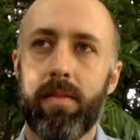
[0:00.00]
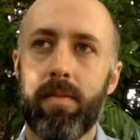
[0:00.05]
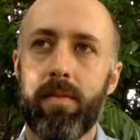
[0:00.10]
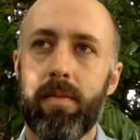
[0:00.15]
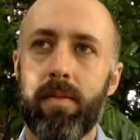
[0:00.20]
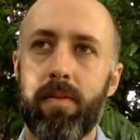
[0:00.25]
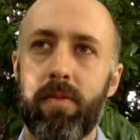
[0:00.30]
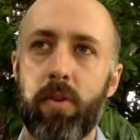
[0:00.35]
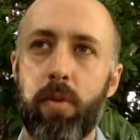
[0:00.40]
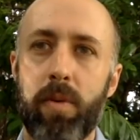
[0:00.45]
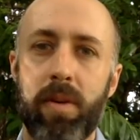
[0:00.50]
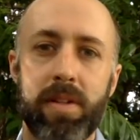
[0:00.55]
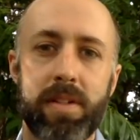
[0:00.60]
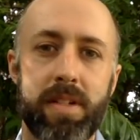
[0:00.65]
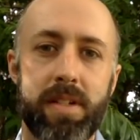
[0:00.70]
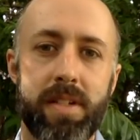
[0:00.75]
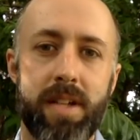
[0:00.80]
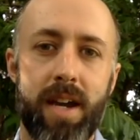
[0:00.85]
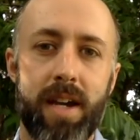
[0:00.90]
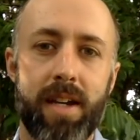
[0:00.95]
Fumio
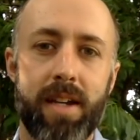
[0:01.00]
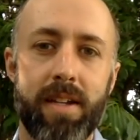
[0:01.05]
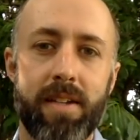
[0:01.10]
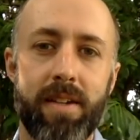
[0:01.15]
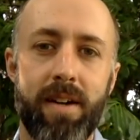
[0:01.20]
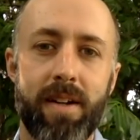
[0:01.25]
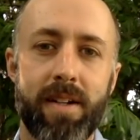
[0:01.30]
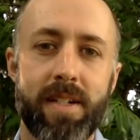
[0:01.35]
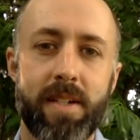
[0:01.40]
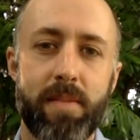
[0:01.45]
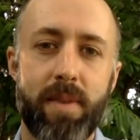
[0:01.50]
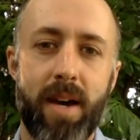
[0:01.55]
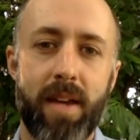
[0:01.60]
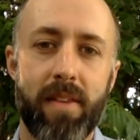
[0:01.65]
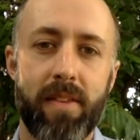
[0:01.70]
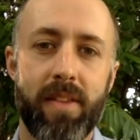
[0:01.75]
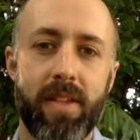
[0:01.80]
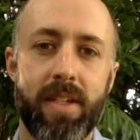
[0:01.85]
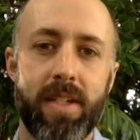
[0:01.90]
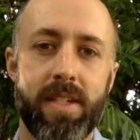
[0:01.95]
Sasaki talks
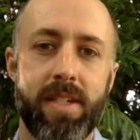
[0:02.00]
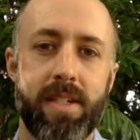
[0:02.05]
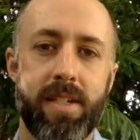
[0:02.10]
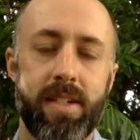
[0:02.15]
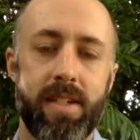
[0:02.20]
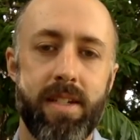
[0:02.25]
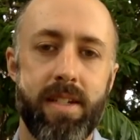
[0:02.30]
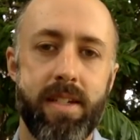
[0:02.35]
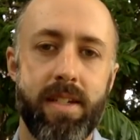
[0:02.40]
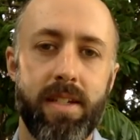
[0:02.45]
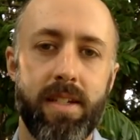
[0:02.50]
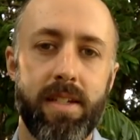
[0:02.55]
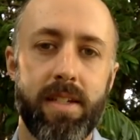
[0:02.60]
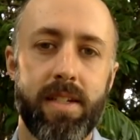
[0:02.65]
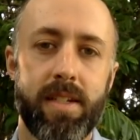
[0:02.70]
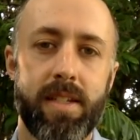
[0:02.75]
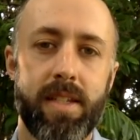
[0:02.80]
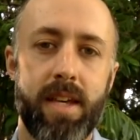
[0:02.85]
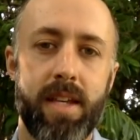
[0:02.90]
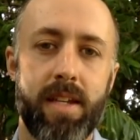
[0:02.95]
about this
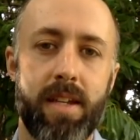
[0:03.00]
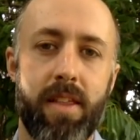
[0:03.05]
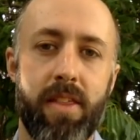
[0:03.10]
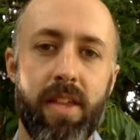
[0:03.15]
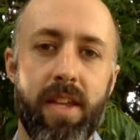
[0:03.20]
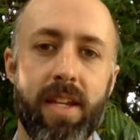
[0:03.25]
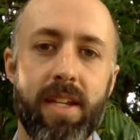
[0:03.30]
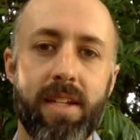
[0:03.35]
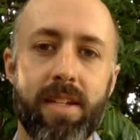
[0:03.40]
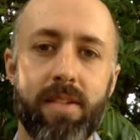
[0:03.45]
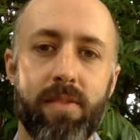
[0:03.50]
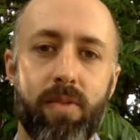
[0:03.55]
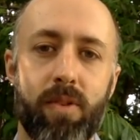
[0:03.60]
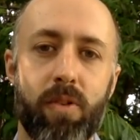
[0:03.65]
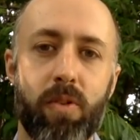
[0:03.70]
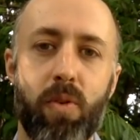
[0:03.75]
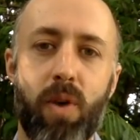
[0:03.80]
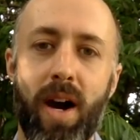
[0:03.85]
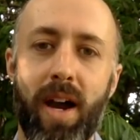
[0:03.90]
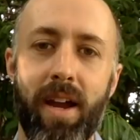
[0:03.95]
is that things
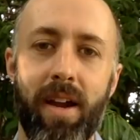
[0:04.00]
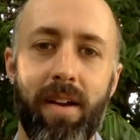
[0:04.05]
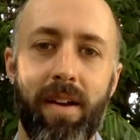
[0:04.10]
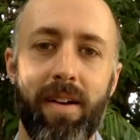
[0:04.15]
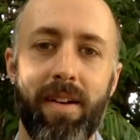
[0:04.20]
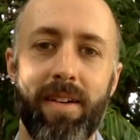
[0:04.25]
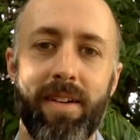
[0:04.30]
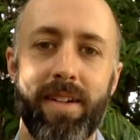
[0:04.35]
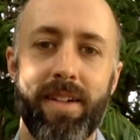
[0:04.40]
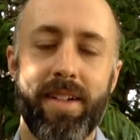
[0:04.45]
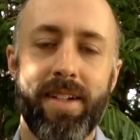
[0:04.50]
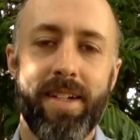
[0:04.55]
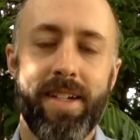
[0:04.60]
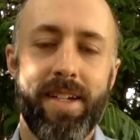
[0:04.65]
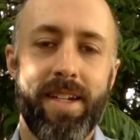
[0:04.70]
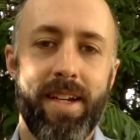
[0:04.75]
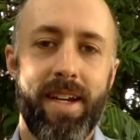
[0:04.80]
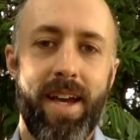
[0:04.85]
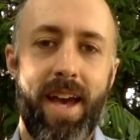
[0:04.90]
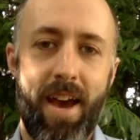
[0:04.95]
require
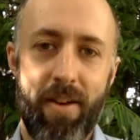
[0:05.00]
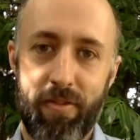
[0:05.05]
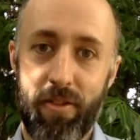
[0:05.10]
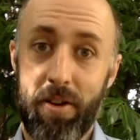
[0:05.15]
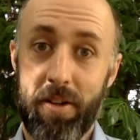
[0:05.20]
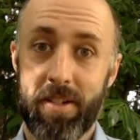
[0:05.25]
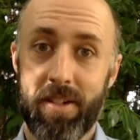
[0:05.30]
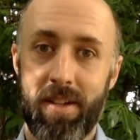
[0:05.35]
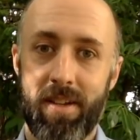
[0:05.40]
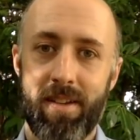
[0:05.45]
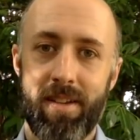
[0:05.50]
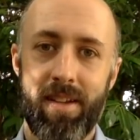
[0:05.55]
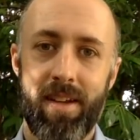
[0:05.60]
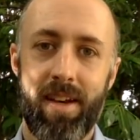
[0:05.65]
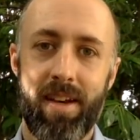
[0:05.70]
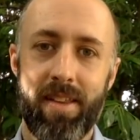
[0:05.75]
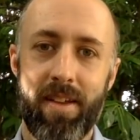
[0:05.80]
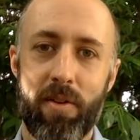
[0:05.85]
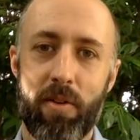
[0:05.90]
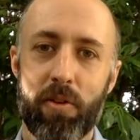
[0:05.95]
effort.
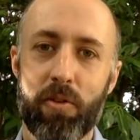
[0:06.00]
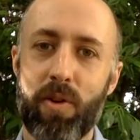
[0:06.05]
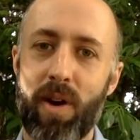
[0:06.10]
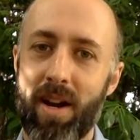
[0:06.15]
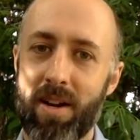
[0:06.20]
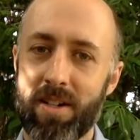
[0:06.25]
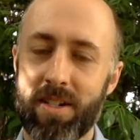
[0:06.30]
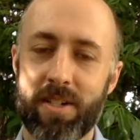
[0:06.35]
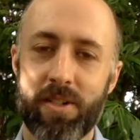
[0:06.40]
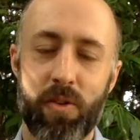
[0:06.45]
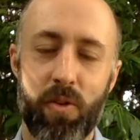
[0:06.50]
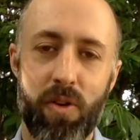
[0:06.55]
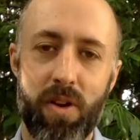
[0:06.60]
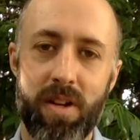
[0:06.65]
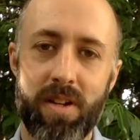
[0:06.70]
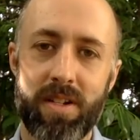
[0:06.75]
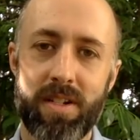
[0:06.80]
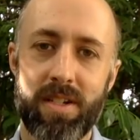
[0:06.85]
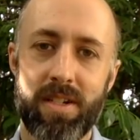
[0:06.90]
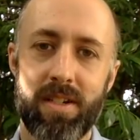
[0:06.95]
They require
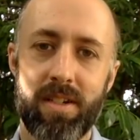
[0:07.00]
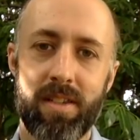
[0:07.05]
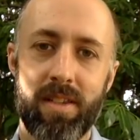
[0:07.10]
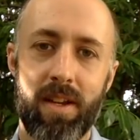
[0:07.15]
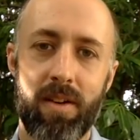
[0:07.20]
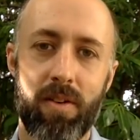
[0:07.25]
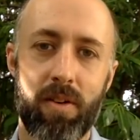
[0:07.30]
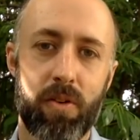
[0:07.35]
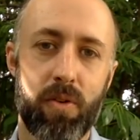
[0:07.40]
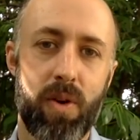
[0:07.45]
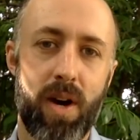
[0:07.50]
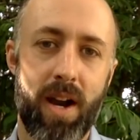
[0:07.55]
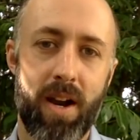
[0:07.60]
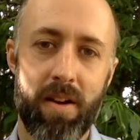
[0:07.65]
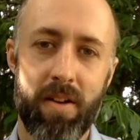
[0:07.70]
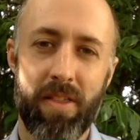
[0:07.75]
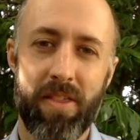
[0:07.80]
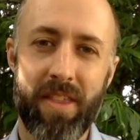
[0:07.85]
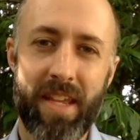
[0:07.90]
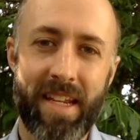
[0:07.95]
storage, they
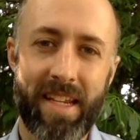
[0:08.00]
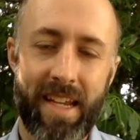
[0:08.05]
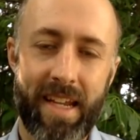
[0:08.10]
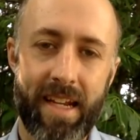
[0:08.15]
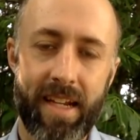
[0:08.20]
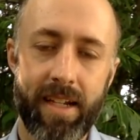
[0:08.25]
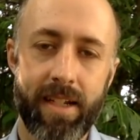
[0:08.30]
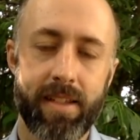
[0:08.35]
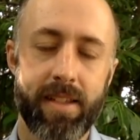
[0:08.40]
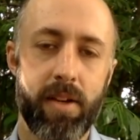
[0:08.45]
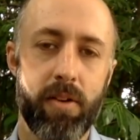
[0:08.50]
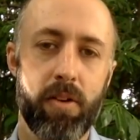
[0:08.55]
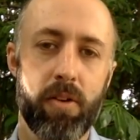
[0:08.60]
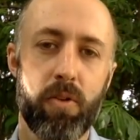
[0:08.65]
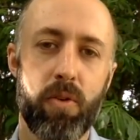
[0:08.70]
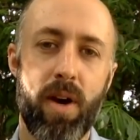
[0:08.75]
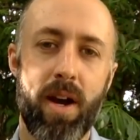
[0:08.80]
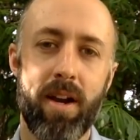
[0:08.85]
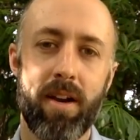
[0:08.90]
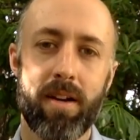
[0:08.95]
require thinking, they
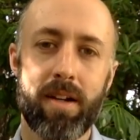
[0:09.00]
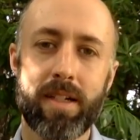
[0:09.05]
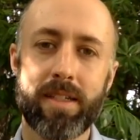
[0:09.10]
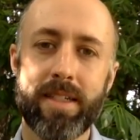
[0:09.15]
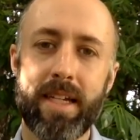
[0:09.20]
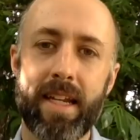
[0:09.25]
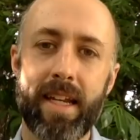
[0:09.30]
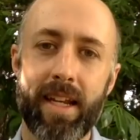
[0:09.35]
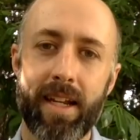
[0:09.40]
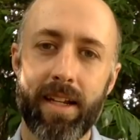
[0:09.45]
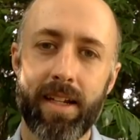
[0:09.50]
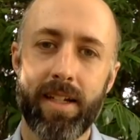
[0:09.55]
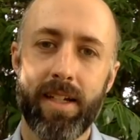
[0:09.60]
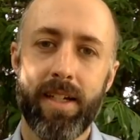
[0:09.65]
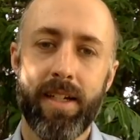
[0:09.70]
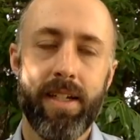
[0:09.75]
require cleaning.